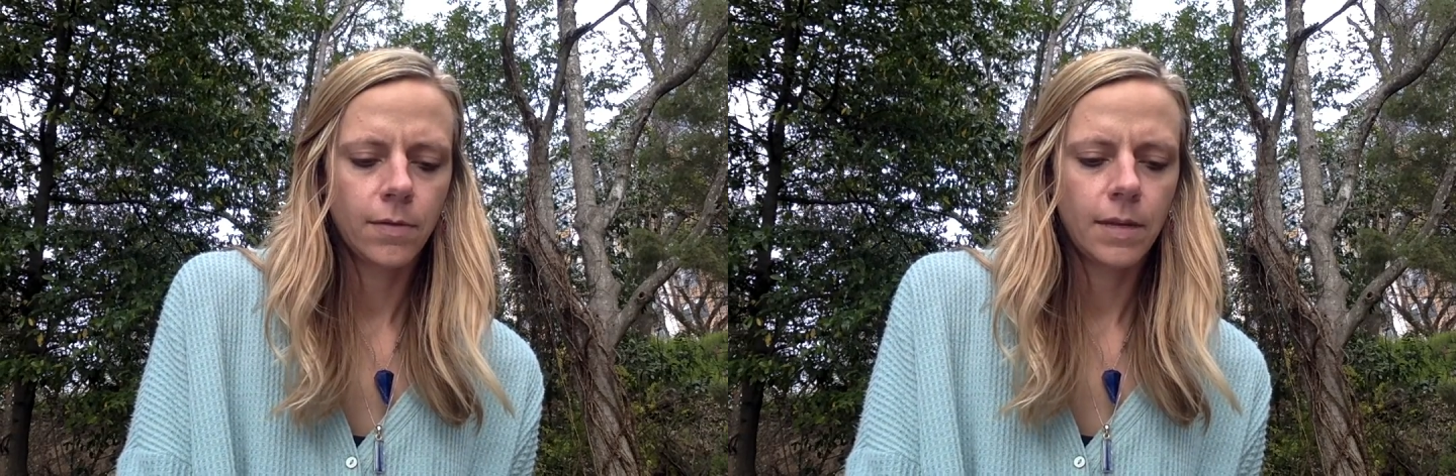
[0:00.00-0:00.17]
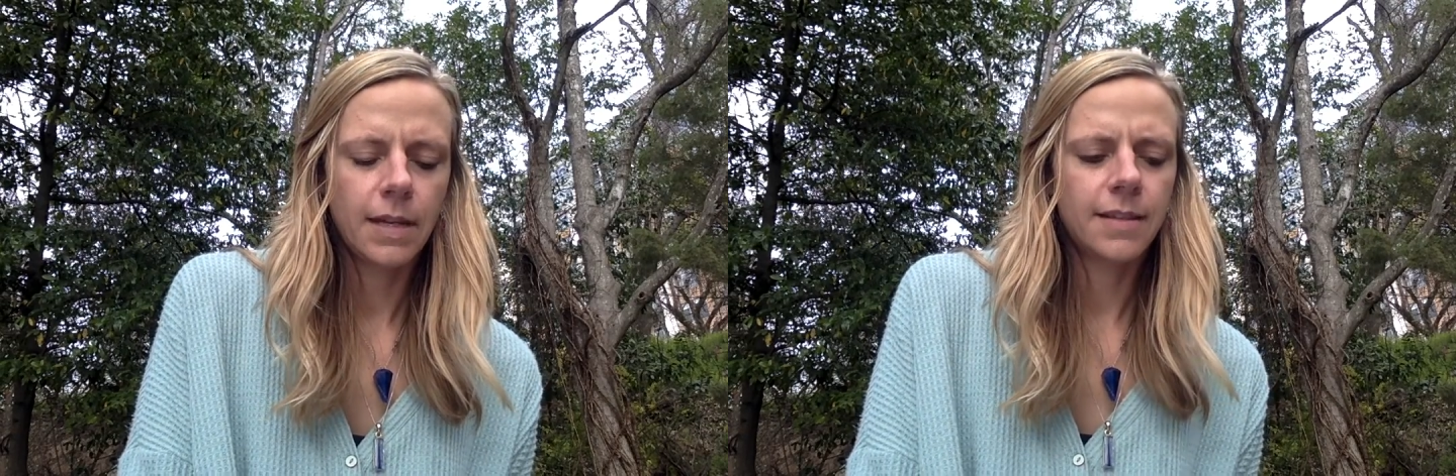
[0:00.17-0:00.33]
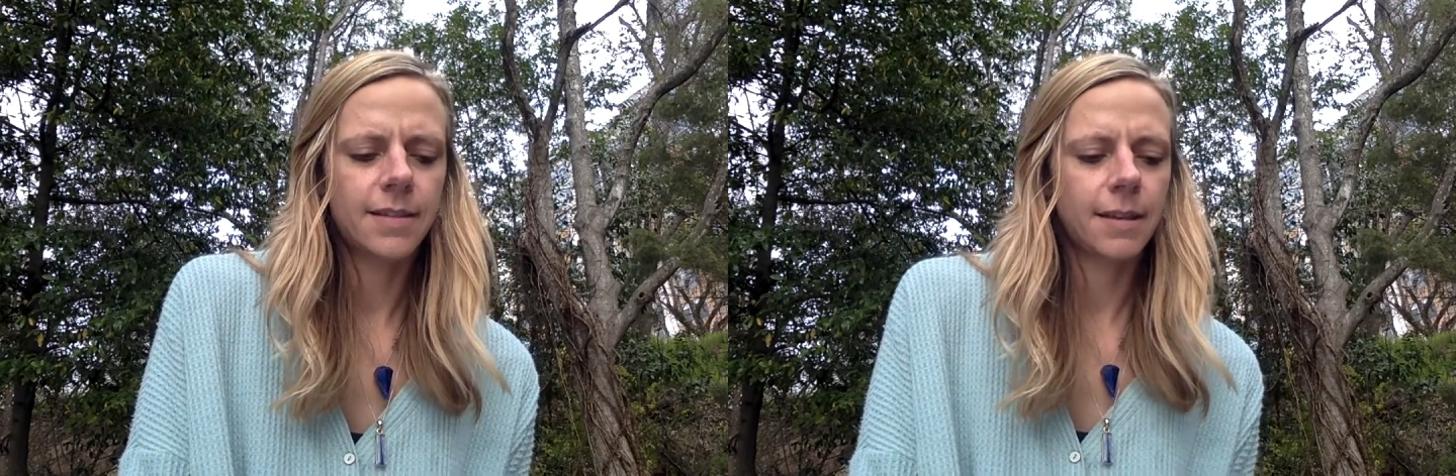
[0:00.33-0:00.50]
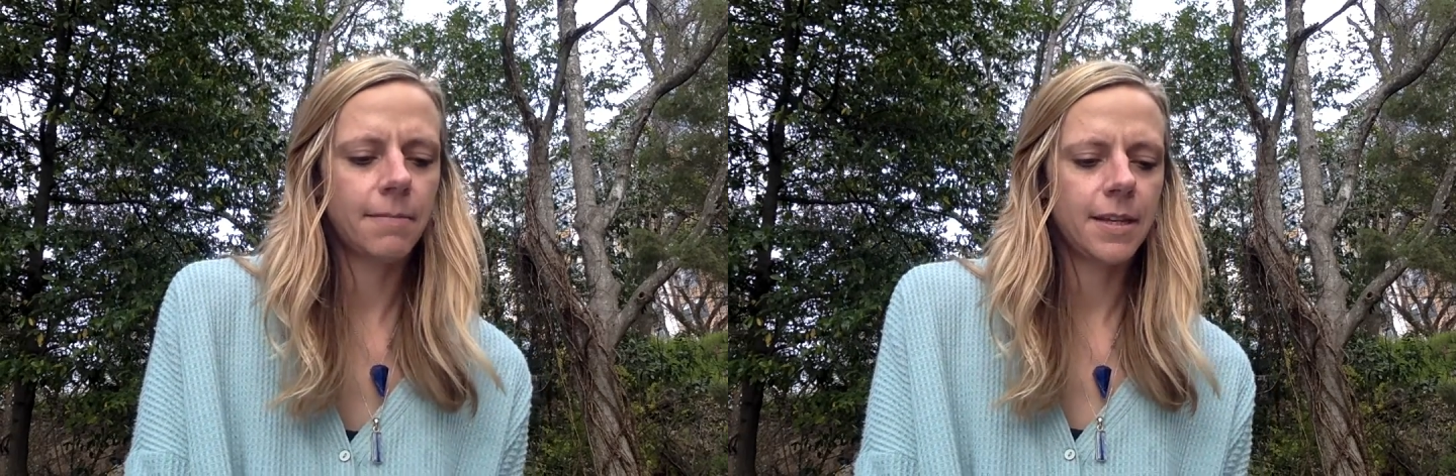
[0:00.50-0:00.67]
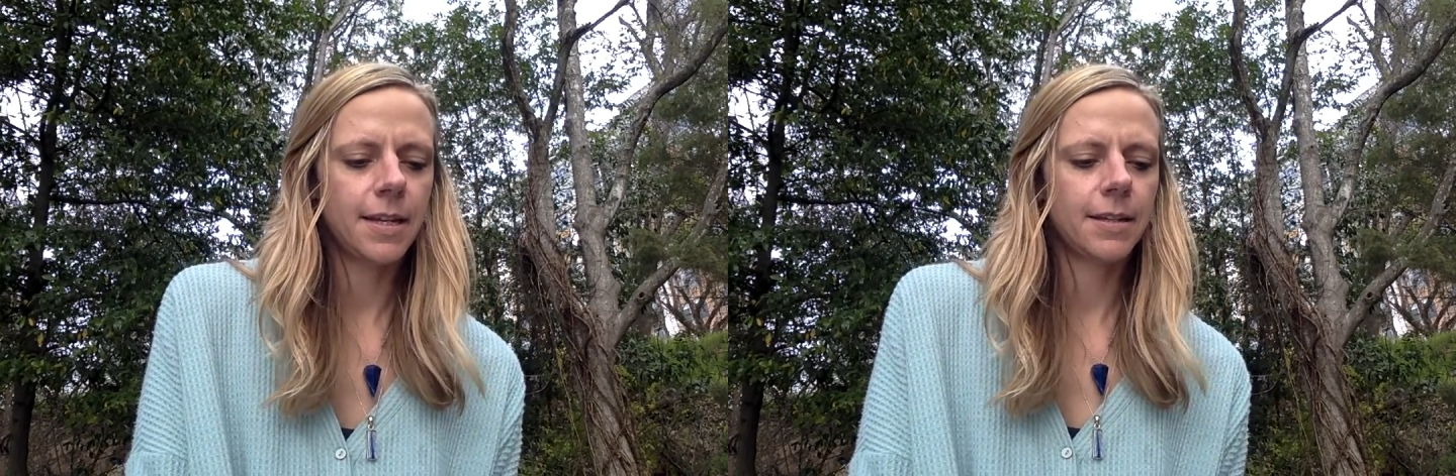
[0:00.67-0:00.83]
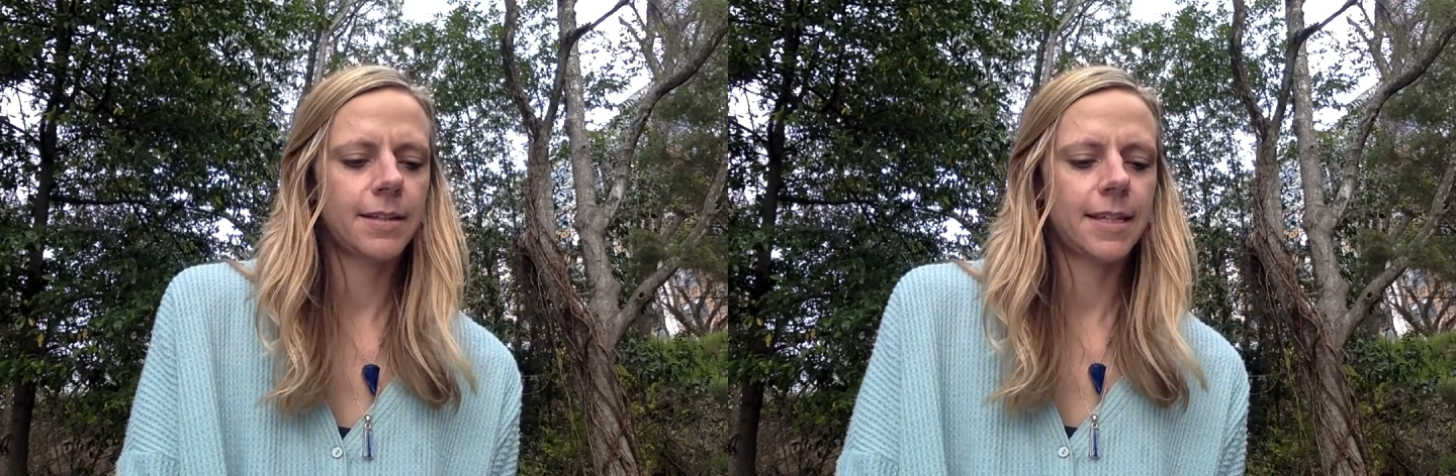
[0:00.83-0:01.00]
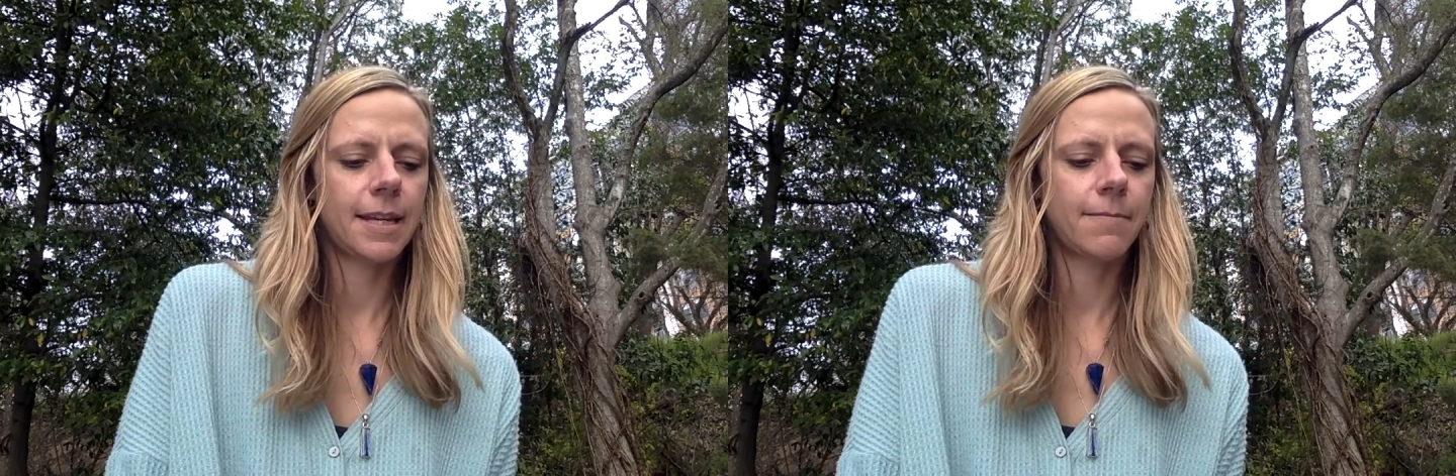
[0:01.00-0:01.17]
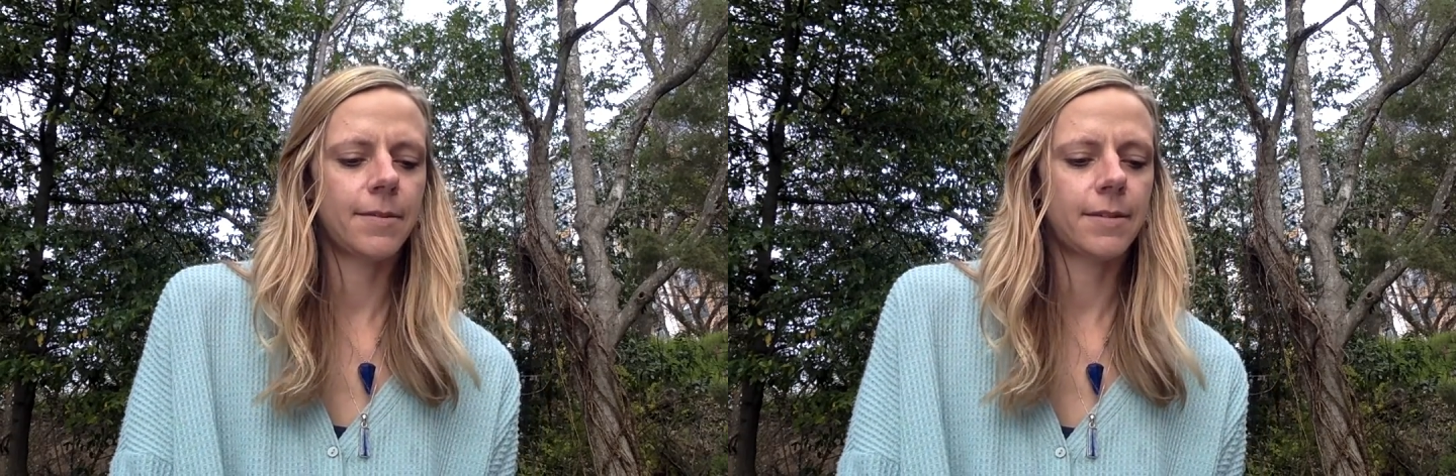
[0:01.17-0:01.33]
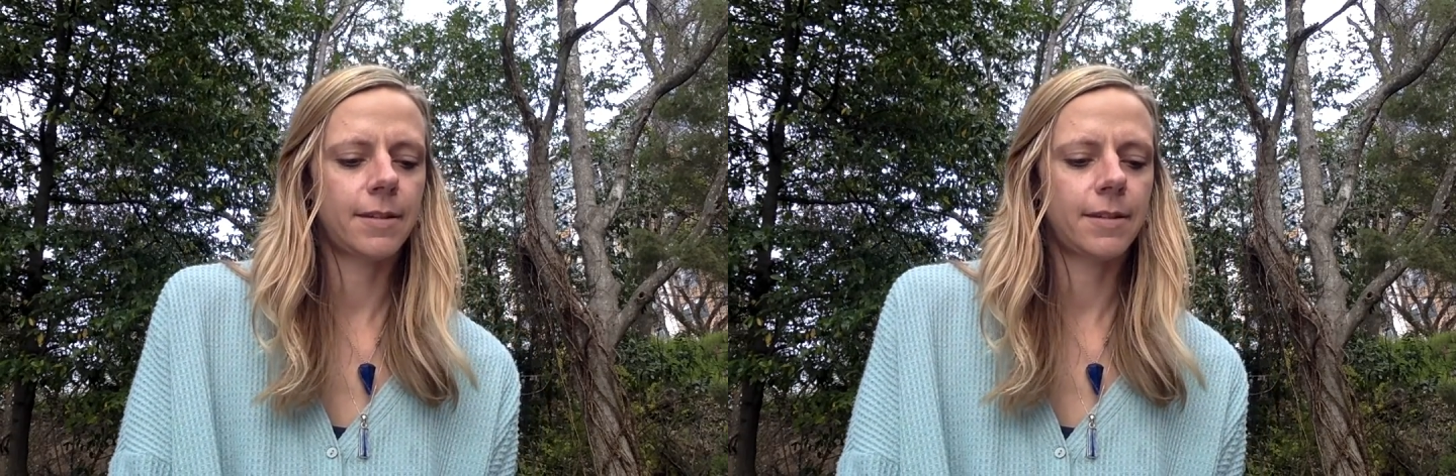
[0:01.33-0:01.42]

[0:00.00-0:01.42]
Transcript: And something seems